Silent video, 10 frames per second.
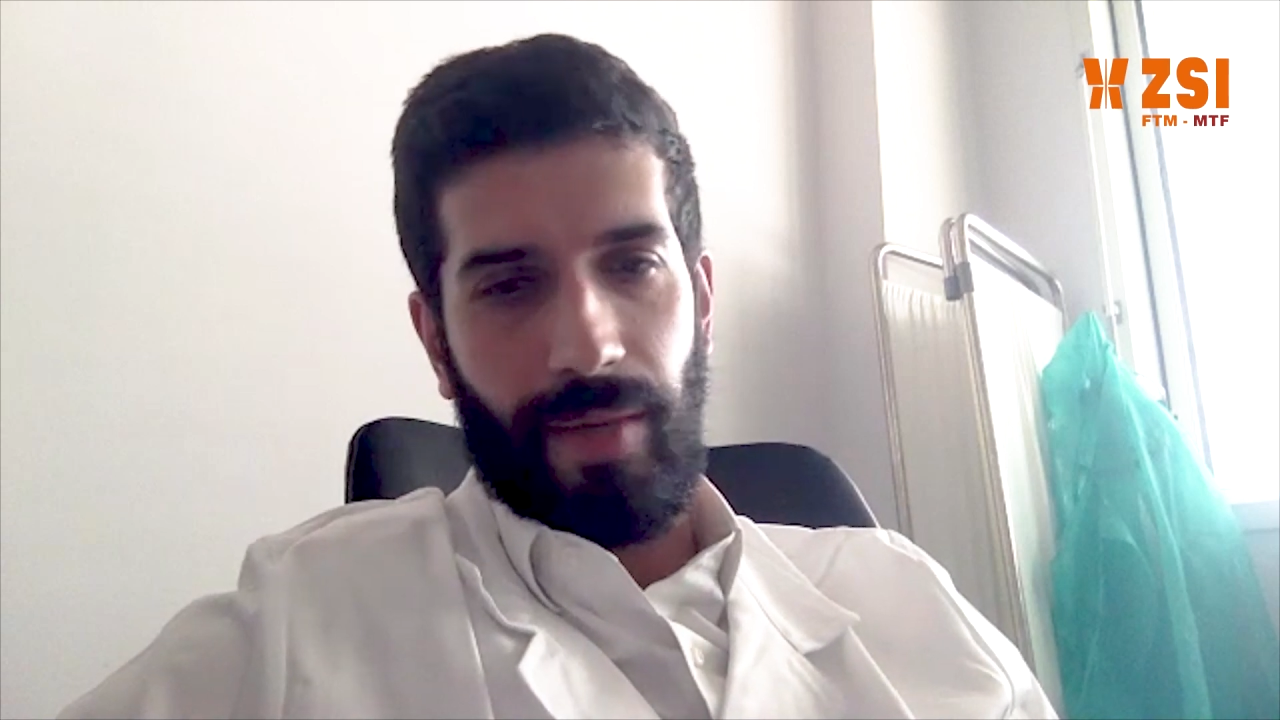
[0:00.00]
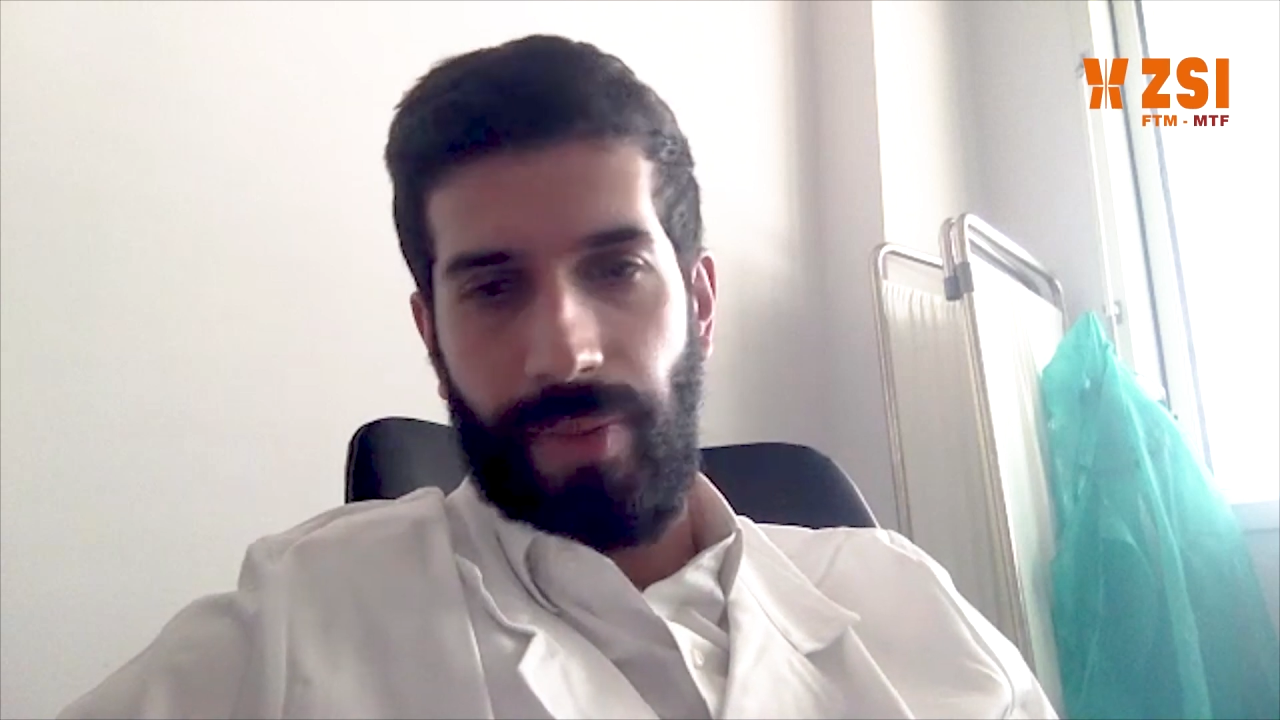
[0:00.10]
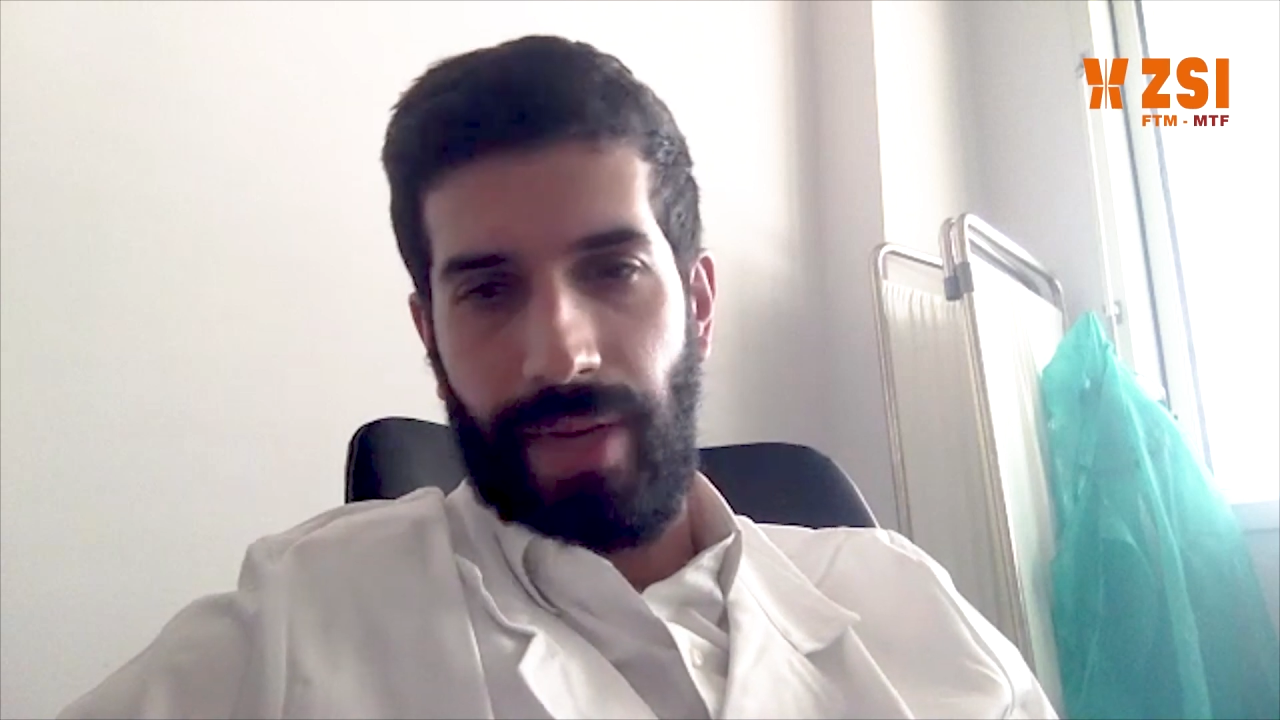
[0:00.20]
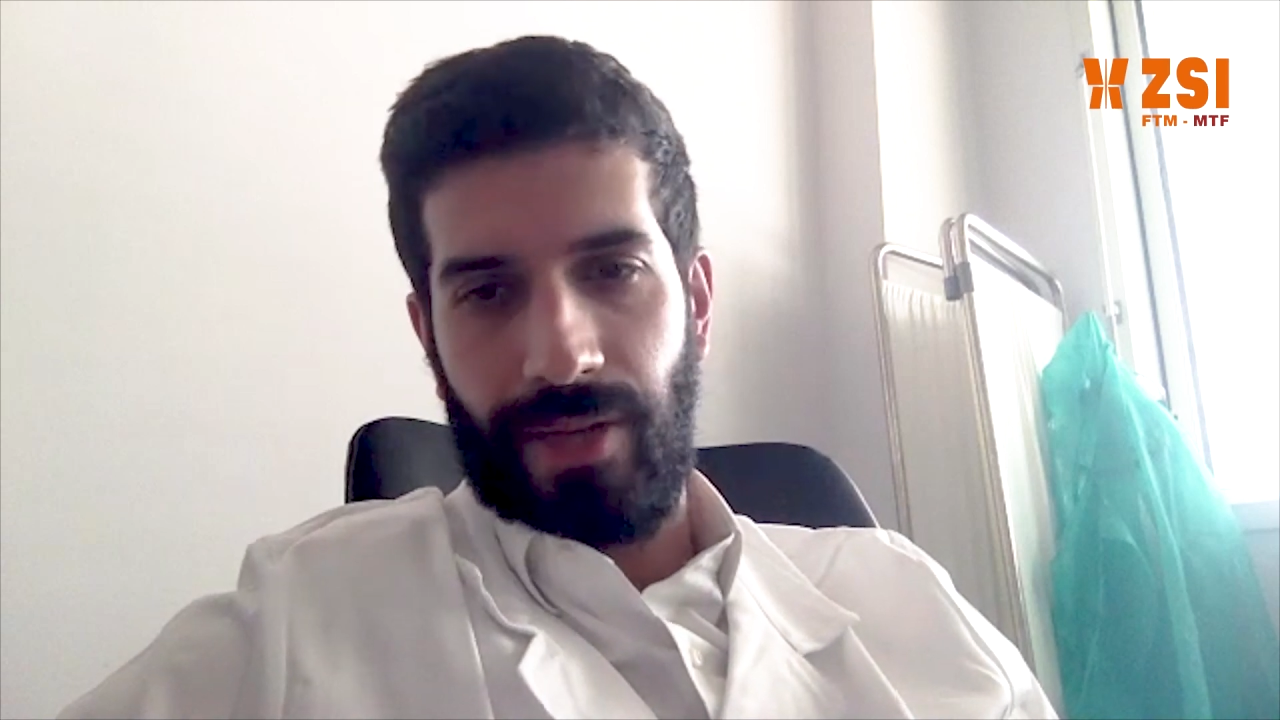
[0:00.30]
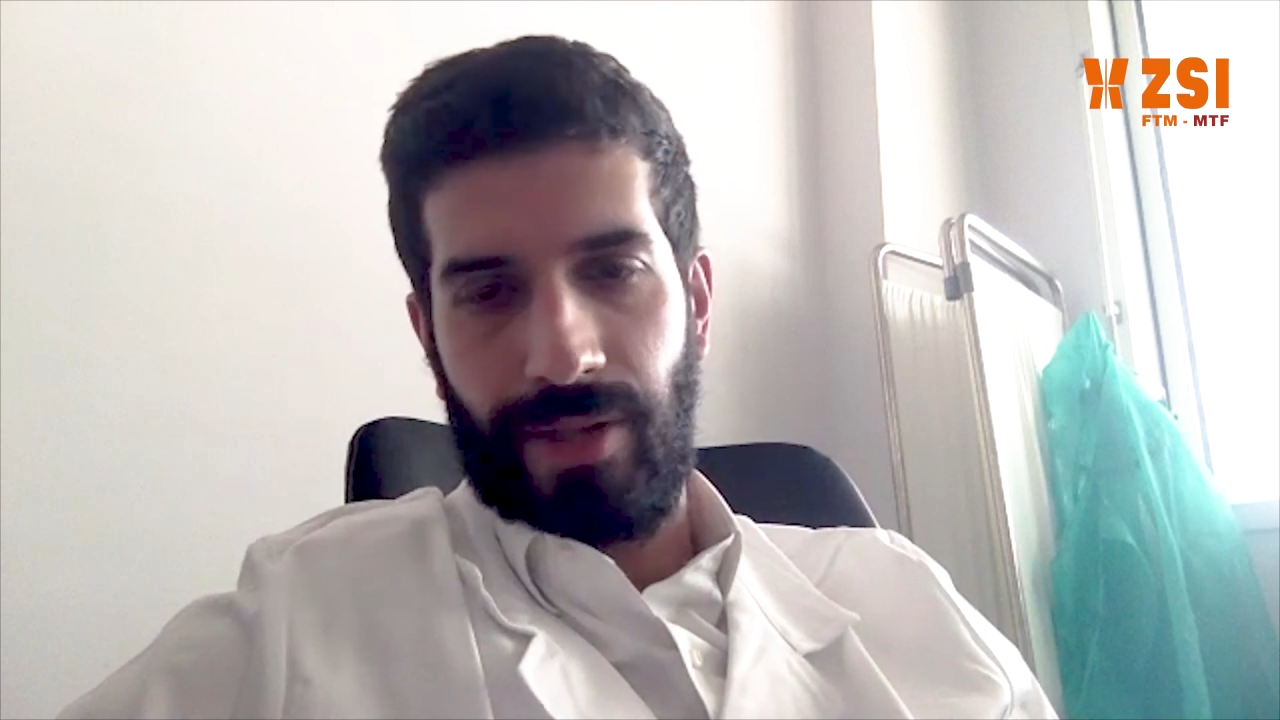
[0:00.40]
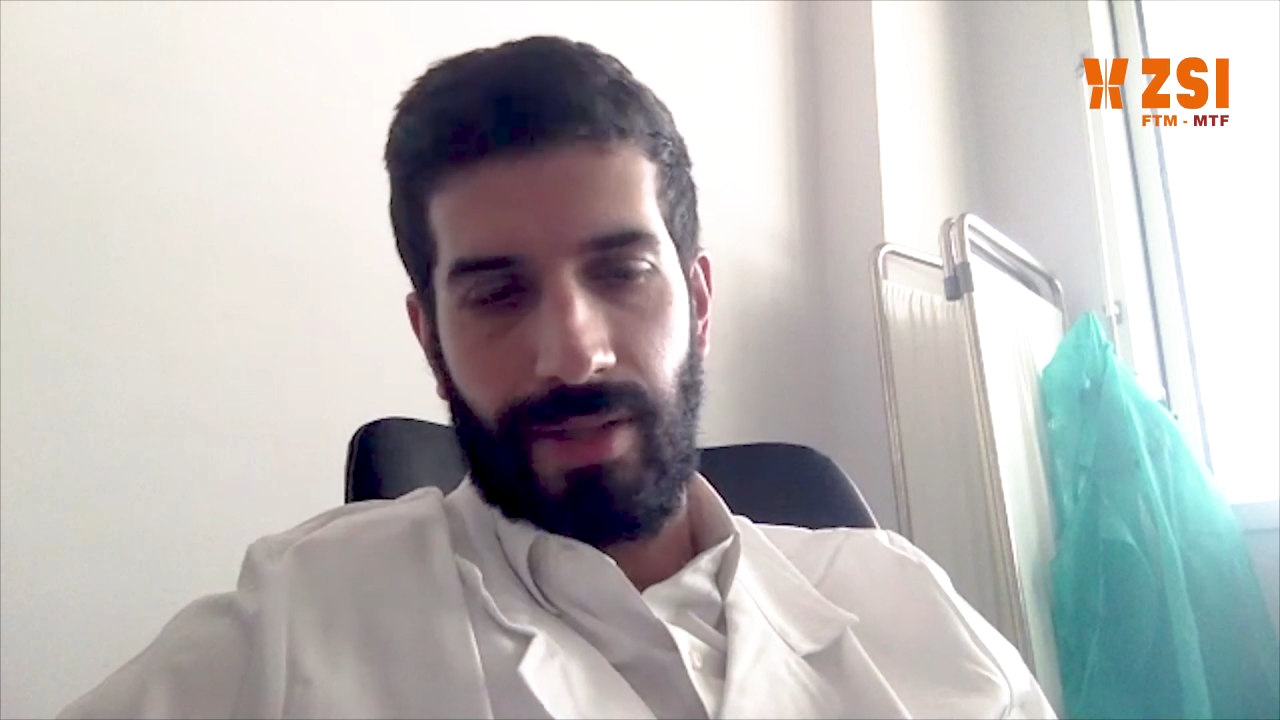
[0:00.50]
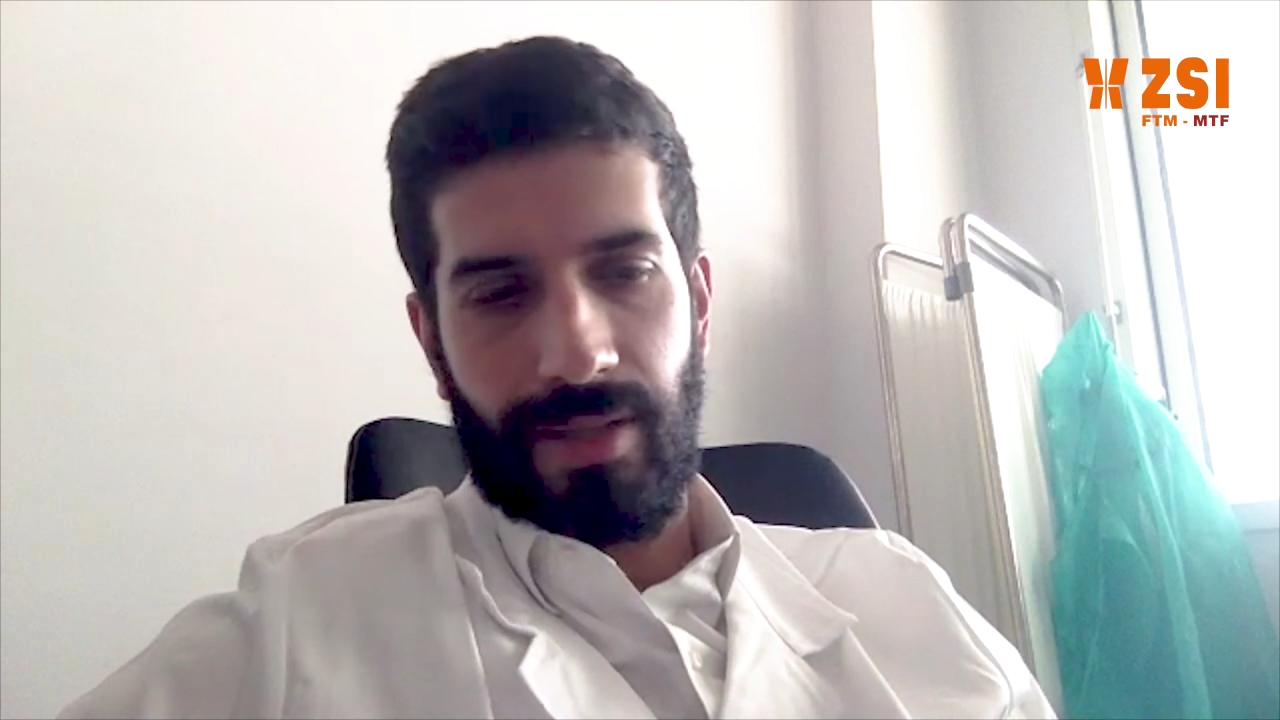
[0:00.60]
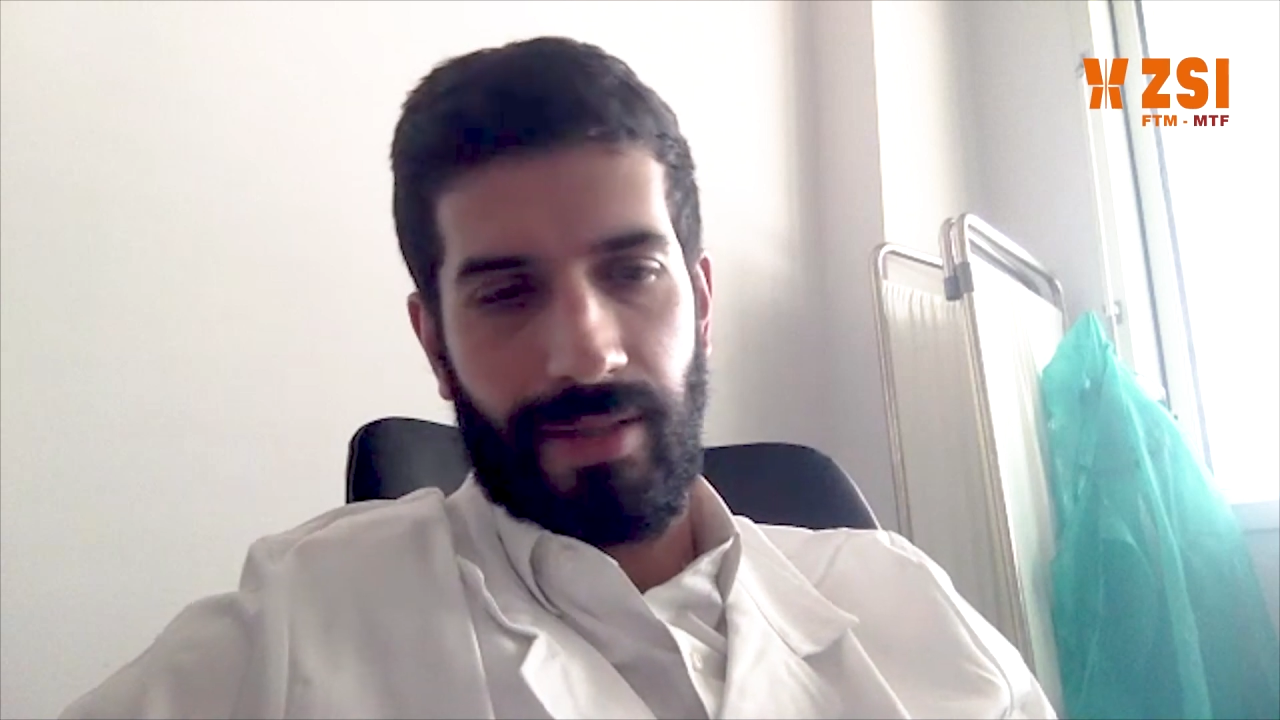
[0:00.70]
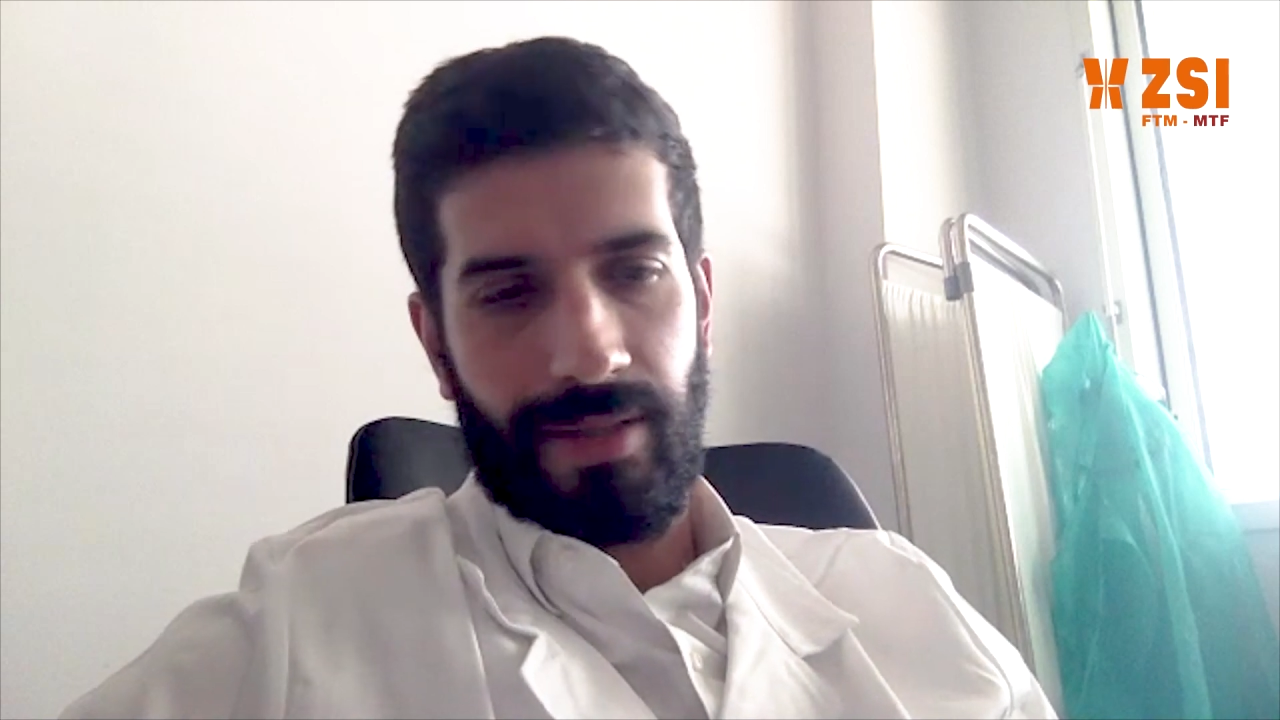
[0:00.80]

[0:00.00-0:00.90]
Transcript: patients.